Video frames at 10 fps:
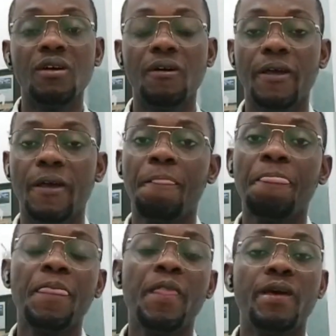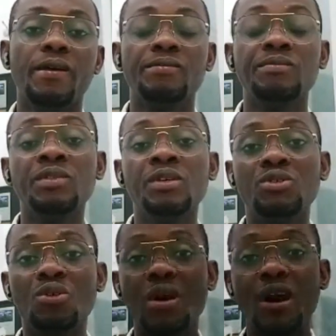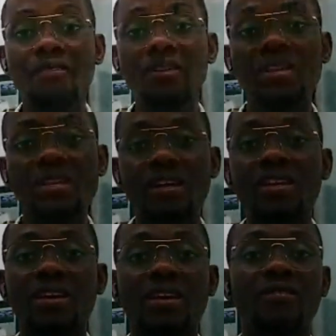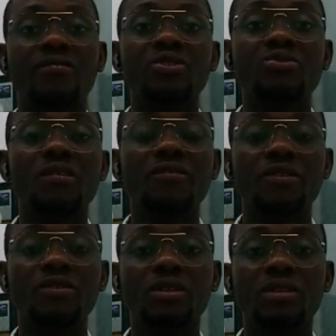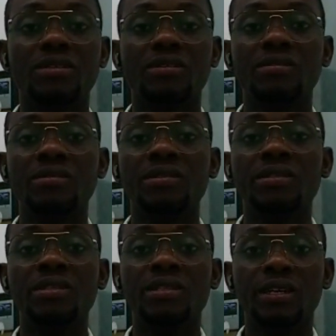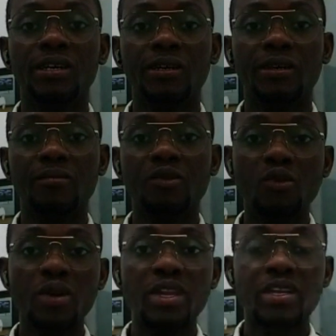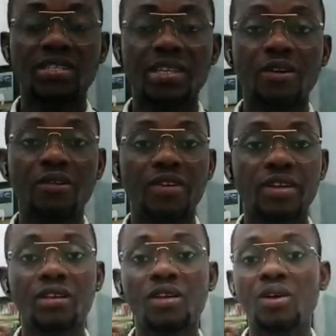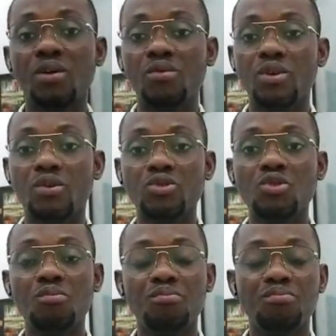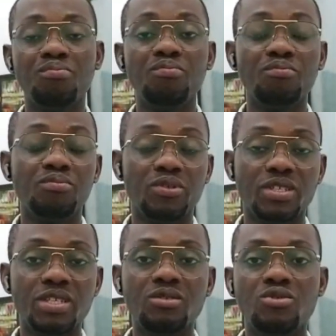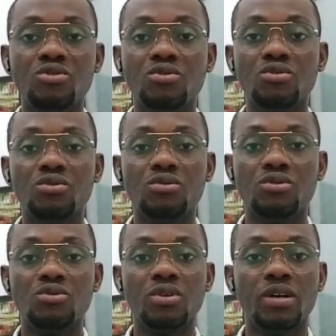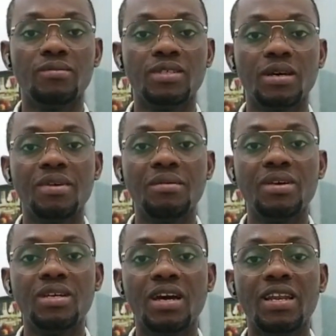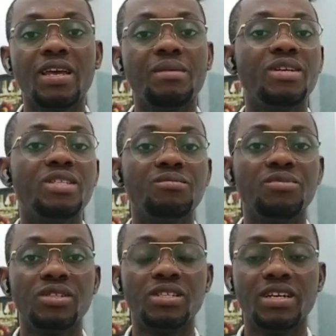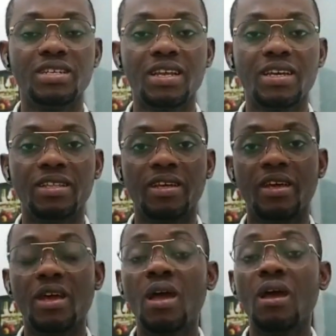Okay, so having done the visual field and knowing the state of it, we also proceed to do some other imaging procedures like the